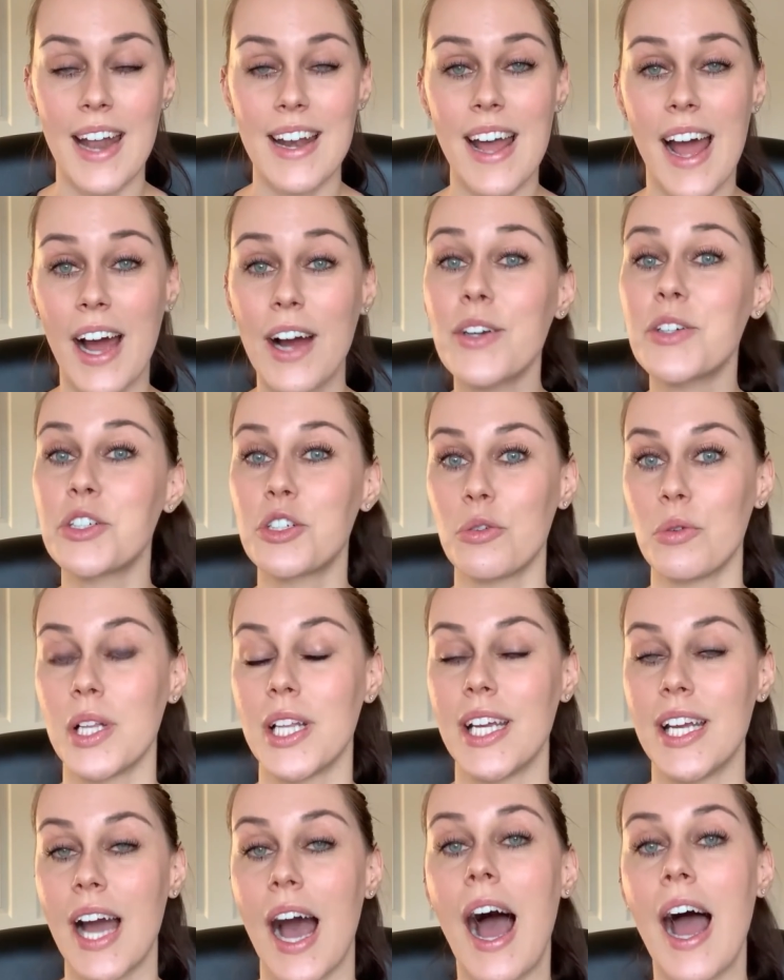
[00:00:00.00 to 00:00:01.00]
And
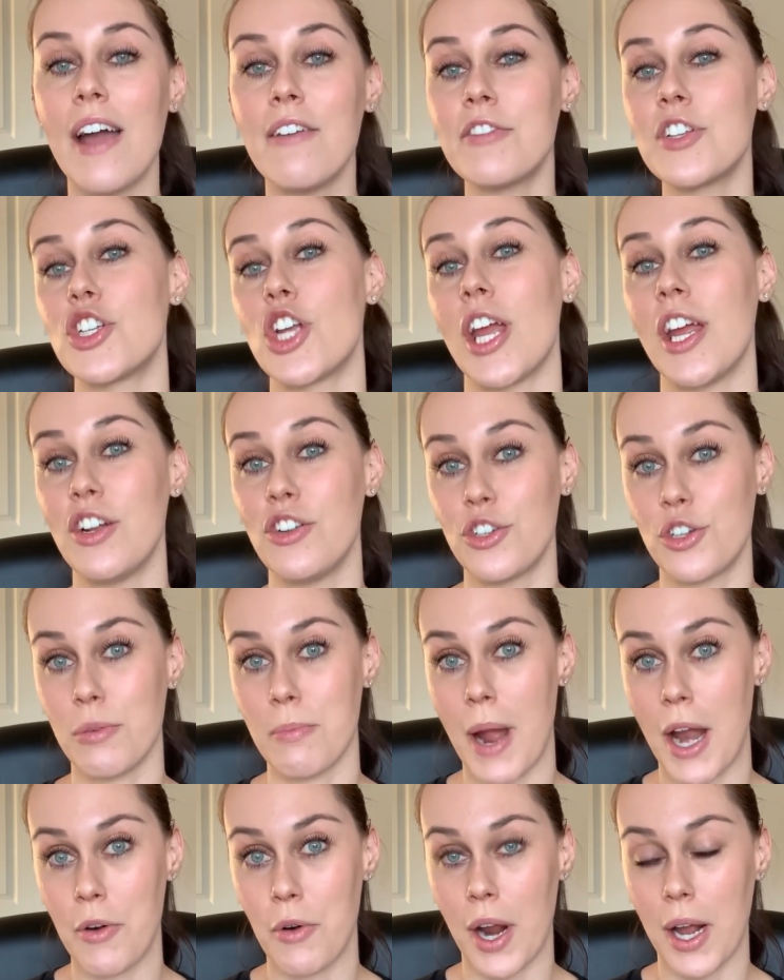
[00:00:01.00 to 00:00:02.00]
actually, I've changed
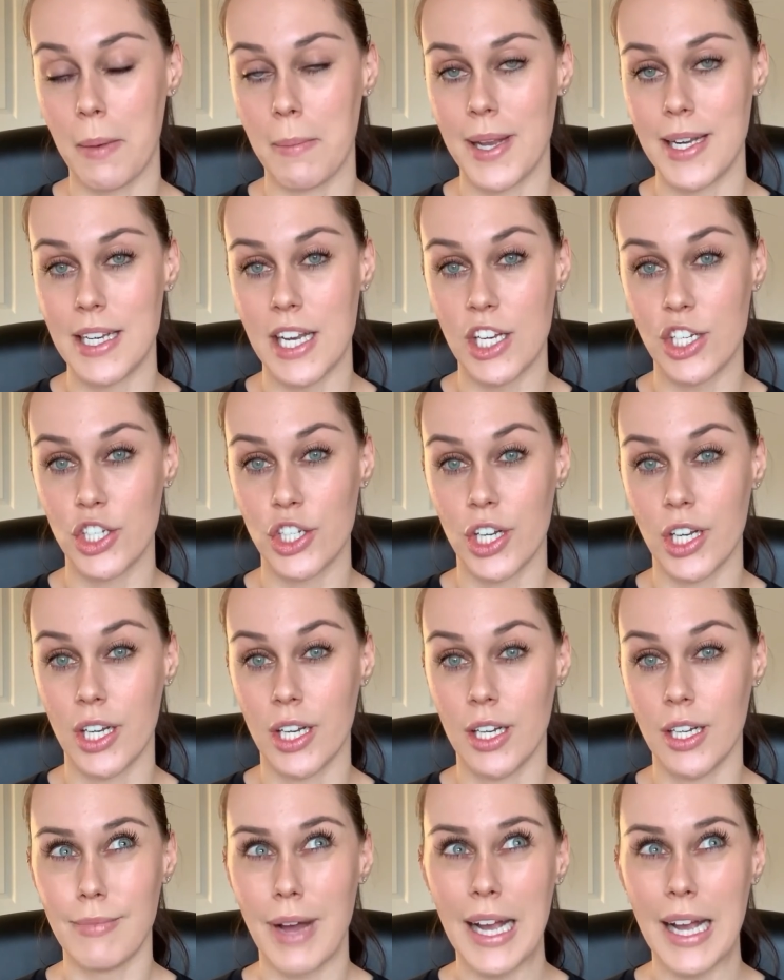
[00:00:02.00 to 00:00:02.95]
my recommendation,